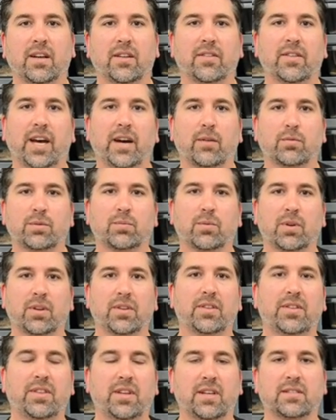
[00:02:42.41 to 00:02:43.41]
that was one
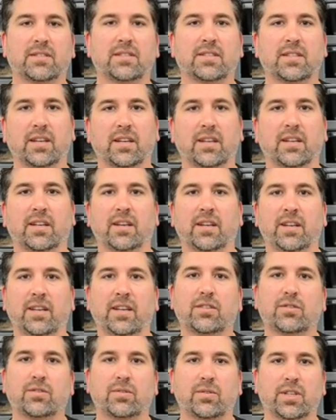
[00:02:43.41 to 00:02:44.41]
of the things that
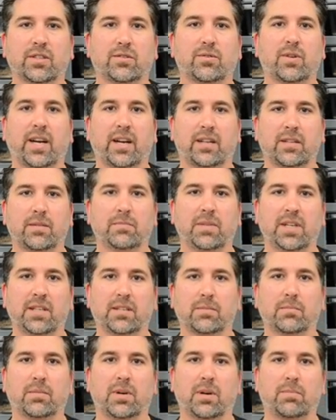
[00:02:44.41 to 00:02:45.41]
initially attracted me
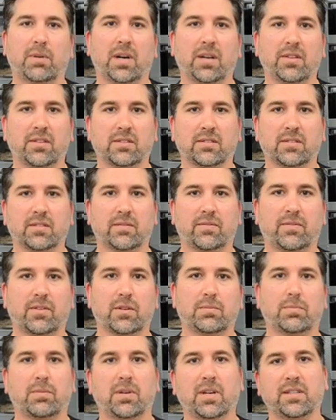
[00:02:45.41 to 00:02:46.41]
to ball pythons in the
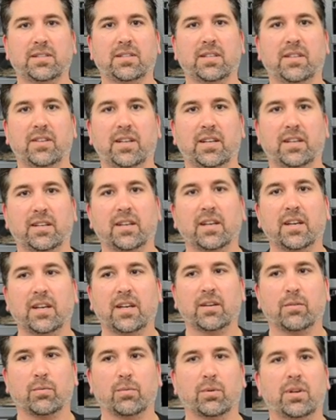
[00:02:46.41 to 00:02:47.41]
first place, and then
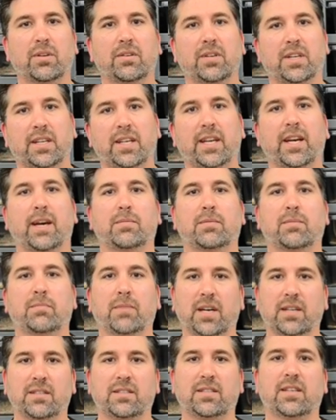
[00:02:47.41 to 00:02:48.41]
really kept
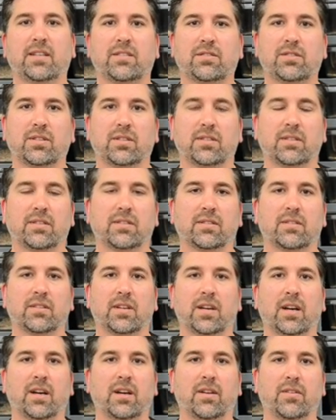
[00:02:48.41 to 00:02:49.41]
my attention
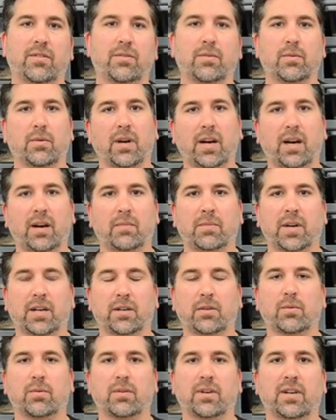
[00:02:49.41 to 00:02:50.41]
throughout my
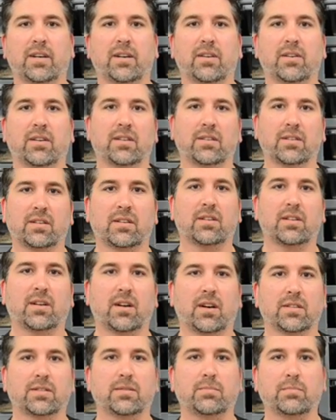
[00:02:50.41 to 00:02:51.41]
career and
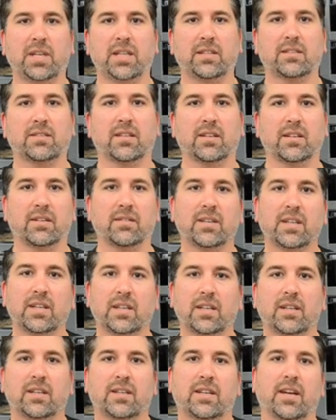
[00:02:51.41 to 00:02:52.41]
caused me to
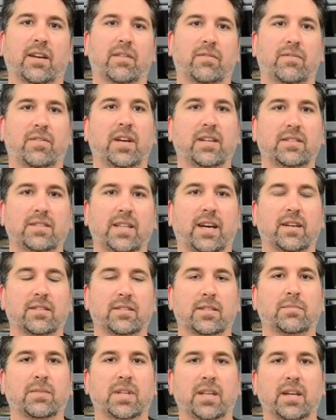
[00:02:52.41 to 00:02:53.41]
kind of phase out
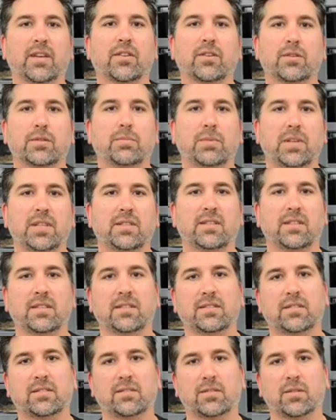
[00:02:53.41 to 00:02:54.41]
some of the other
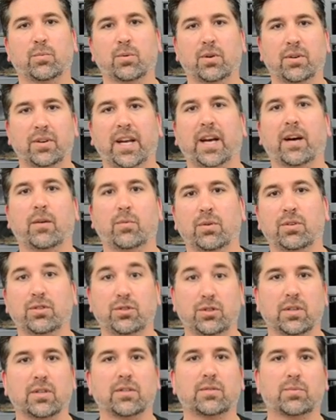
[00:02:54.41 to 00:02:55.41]
species to where now we're
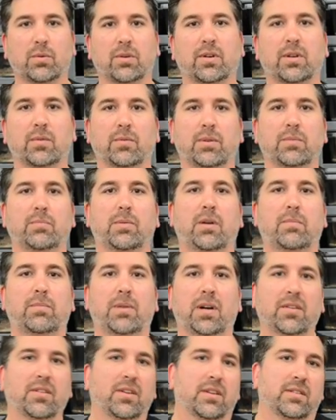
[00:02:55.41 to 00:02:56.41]
just working with ball
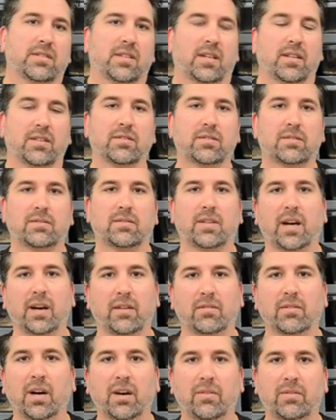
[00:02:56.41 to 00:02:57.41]
pythons. I
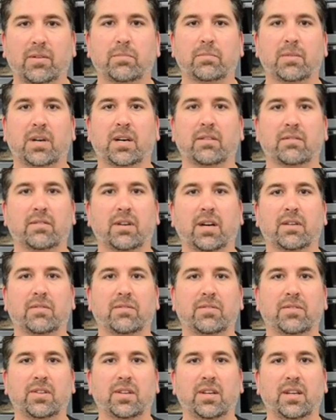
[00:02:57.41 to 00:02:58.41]
love them. I
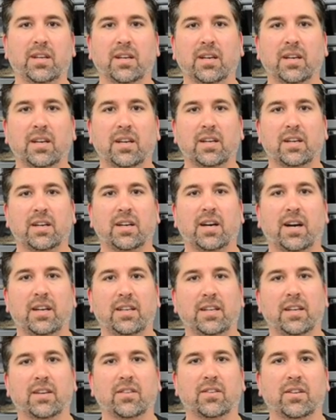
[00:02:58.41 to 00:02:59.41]
love the
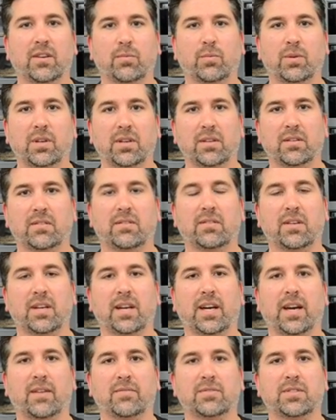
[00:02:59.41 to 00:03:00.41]
idea that we
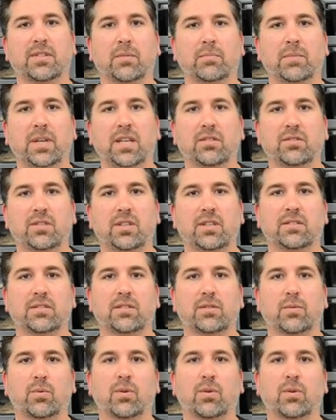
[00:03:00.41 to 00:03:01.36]
have so many genes to